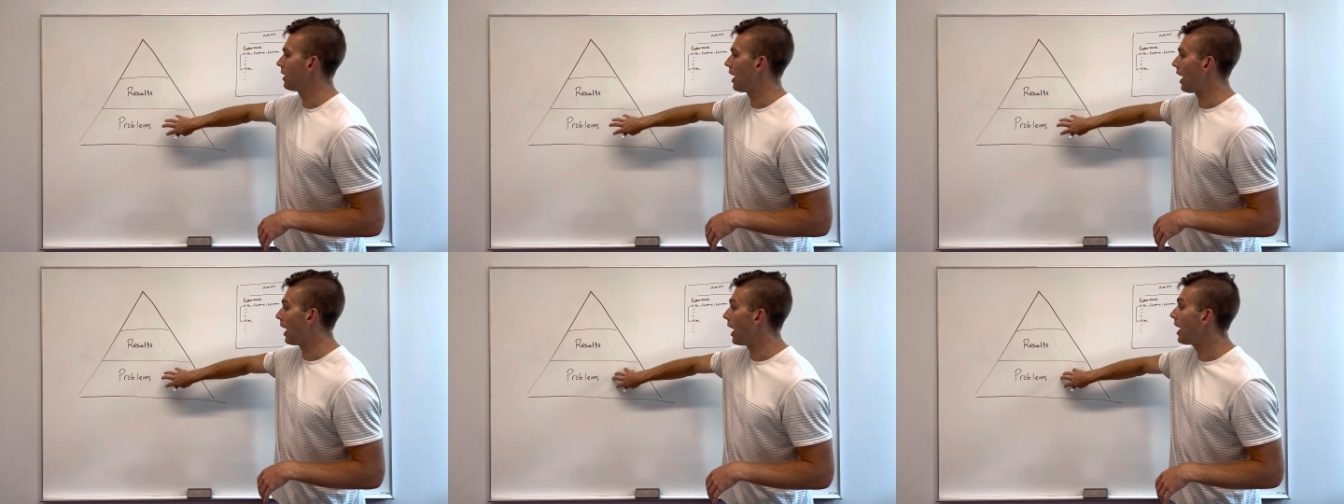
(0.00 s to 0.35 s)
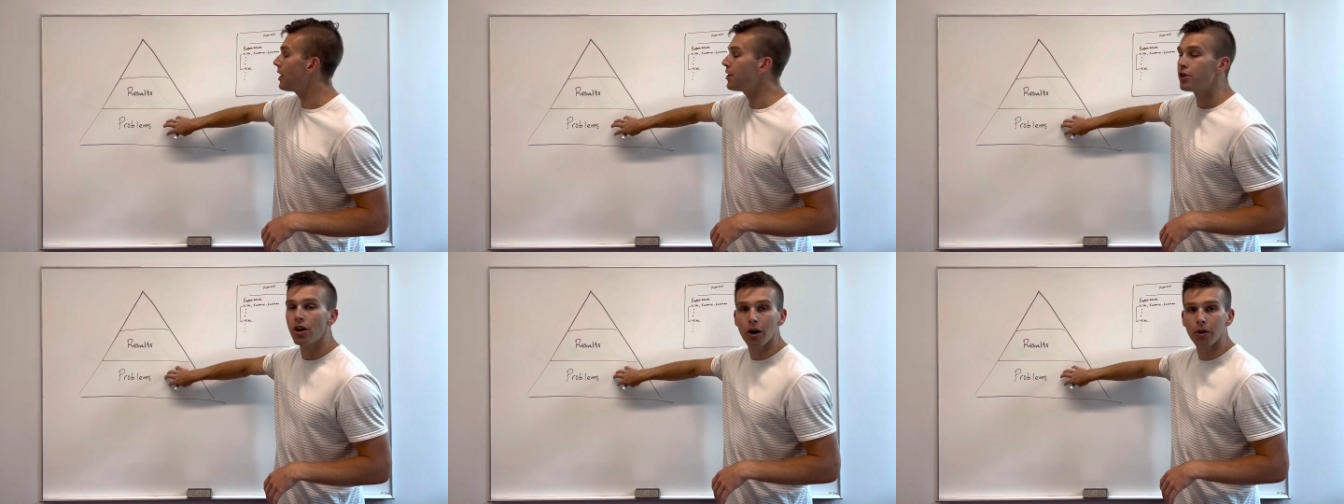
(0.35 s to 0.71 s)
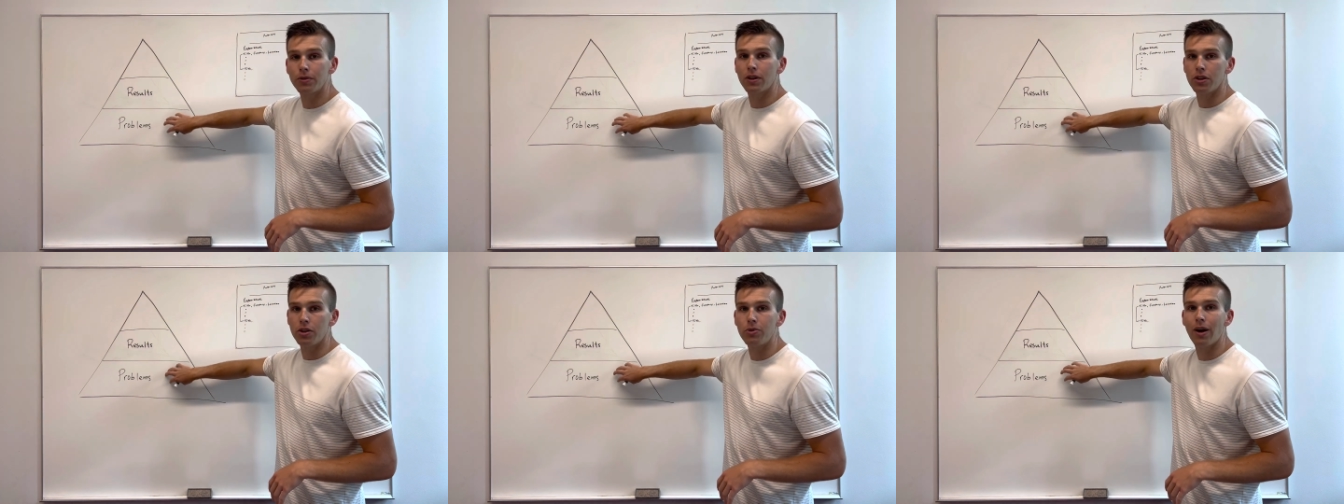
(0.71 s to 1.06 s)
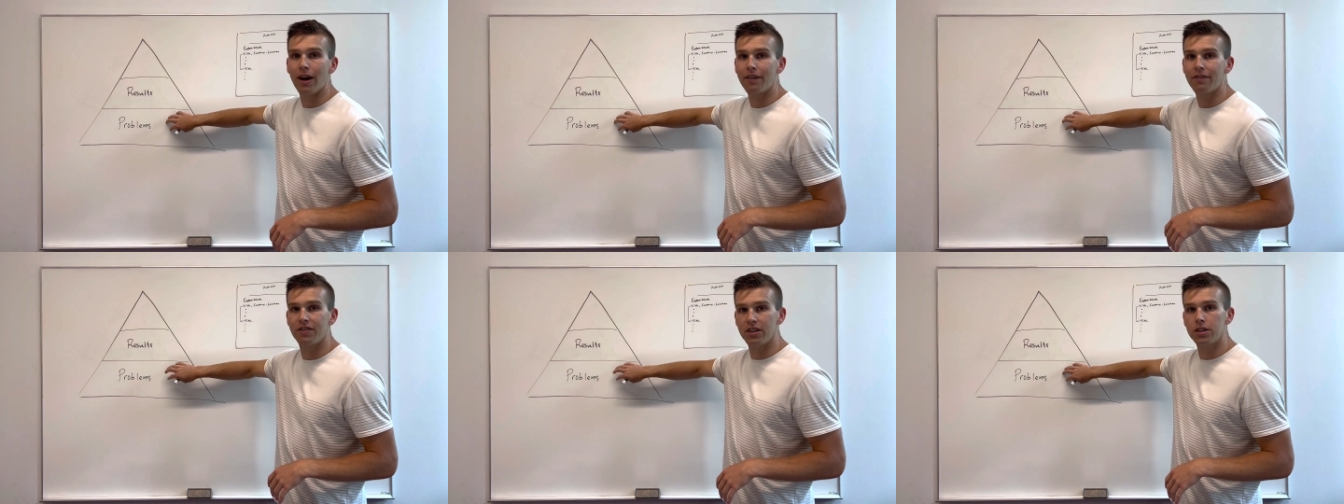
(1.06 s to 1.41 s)
I know that you
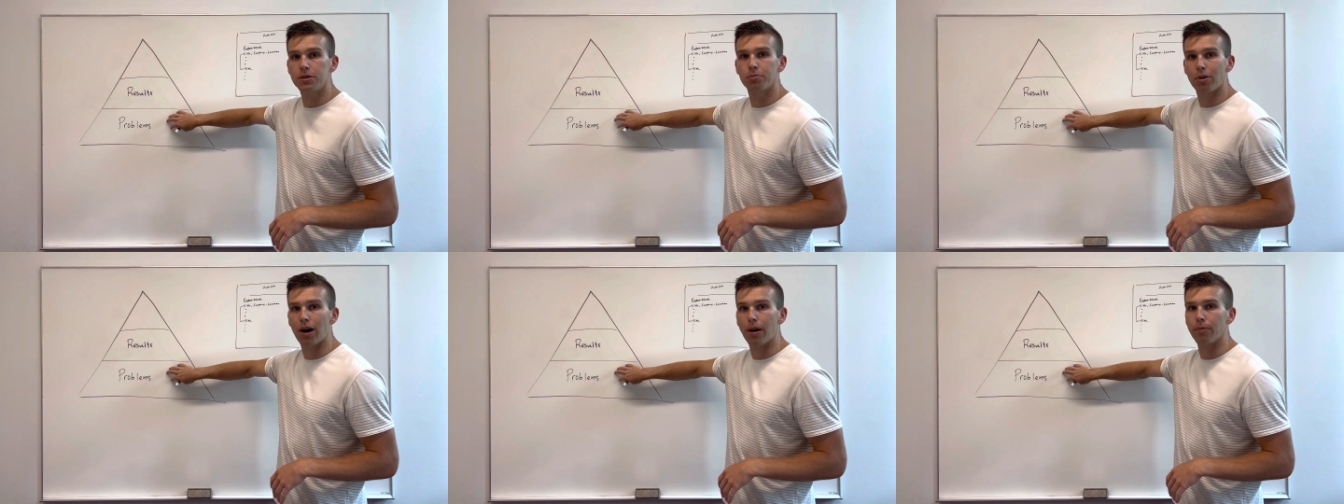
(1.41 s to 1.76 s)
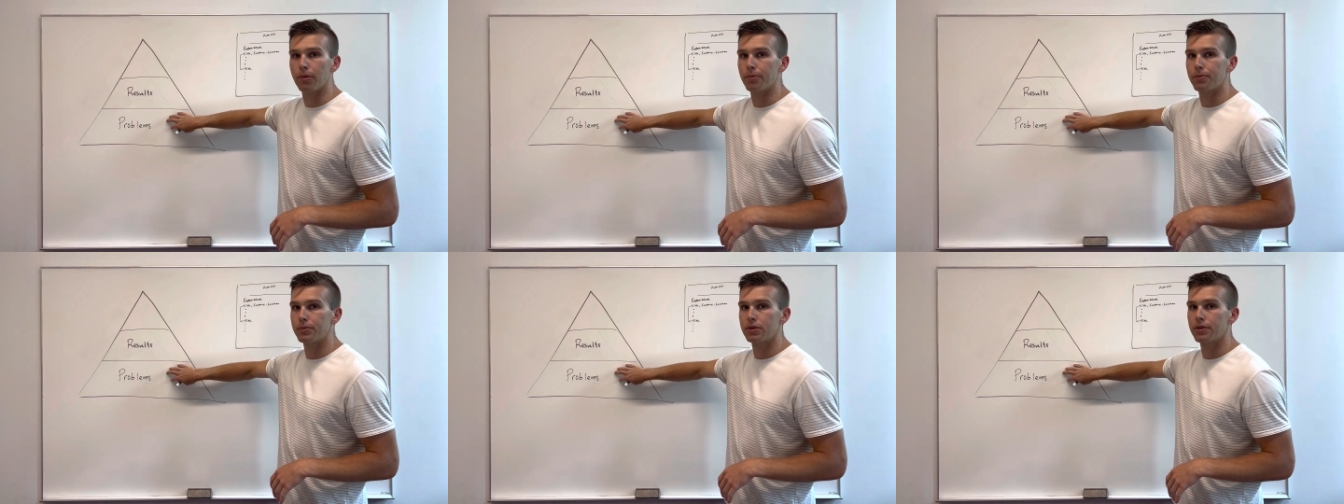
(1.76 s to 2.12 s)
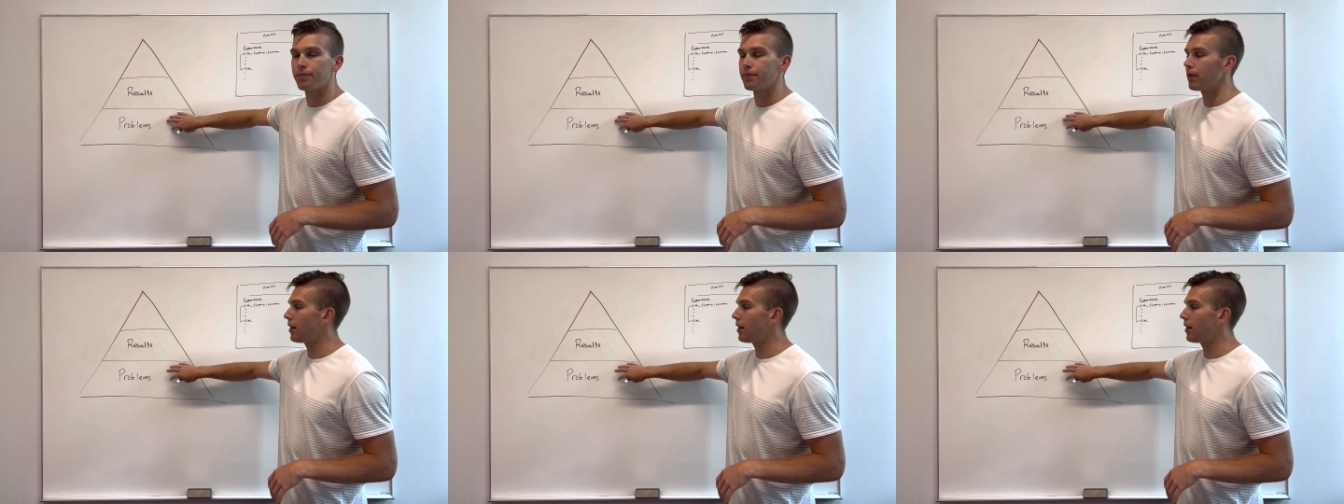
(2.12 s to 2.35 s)
have these problems,